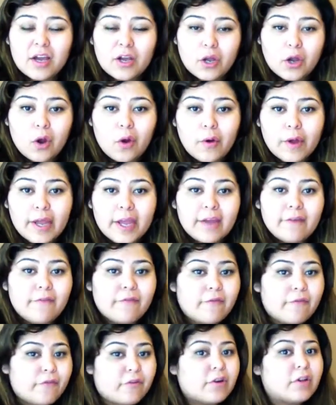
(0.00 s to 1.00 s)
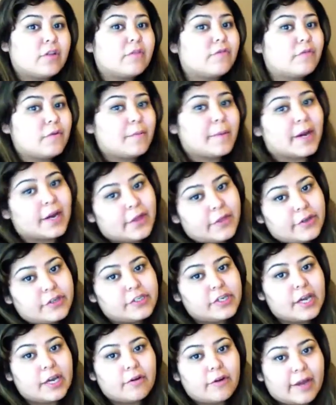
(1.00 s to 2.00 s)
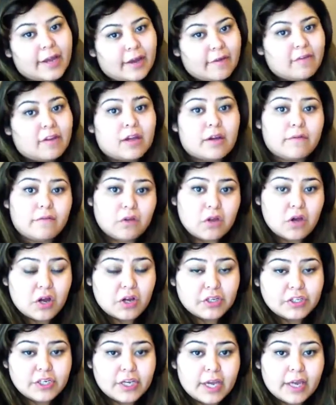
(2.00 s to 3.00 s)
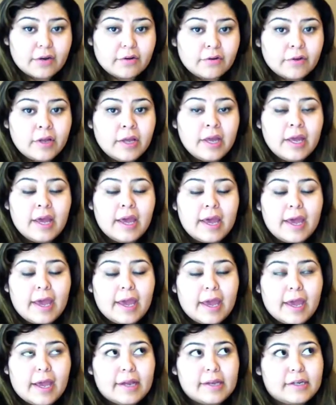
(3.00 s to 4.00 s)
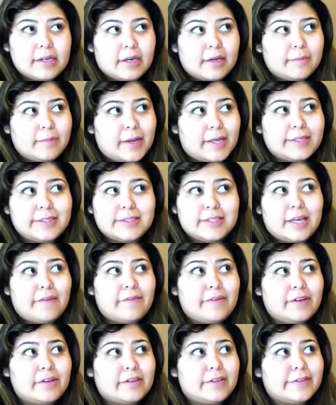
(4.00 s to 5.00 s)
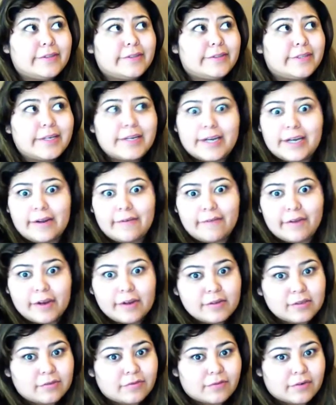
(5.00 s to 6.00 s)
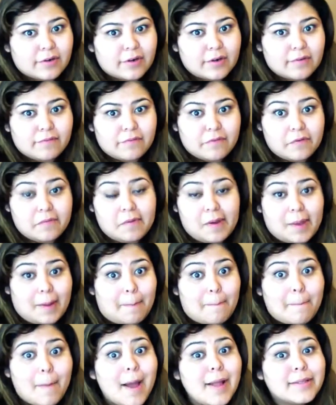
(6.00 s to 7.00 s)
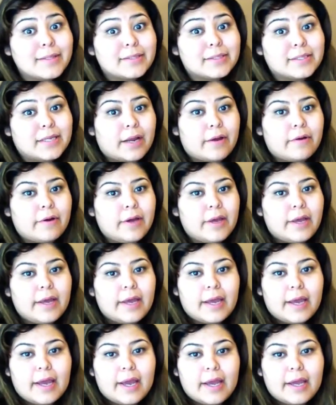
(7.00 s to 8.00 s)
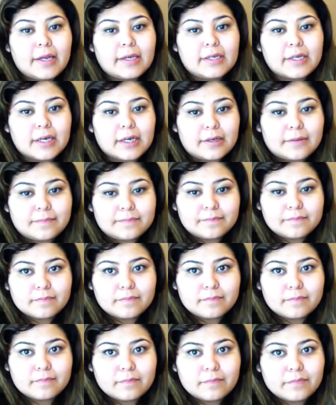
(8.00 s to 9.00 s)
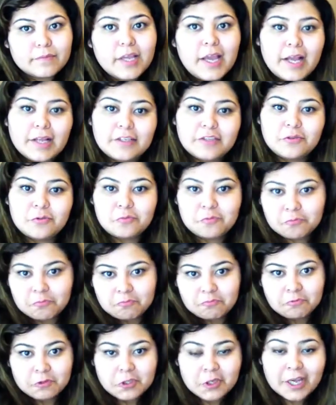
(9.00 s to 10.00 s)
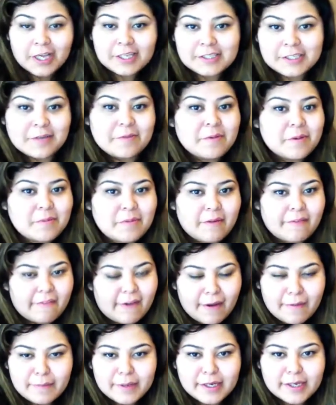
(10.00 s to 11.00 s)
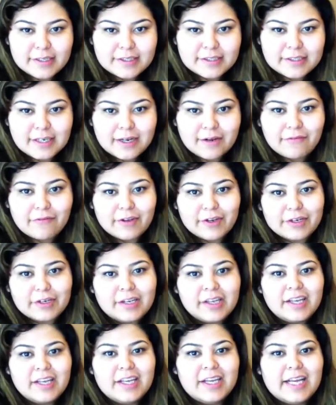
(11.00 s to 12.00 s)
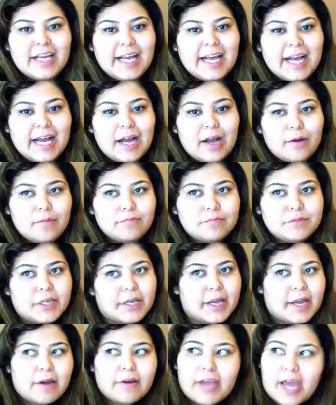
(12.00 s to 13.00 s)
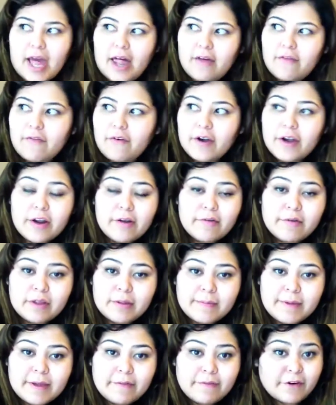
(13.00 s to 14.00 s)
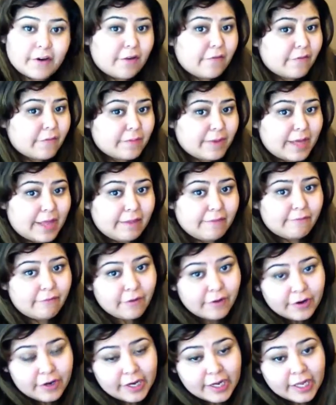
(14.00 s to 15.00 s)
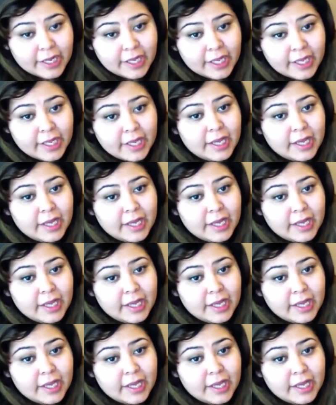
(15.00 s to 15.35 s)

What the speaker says: going for my other channel. I have, like, a vlog channel. And, I just haven't done any videos for like, months now. And, yeah, just so you guys can meet my family and stuff, and, check out California with me if you're not from California.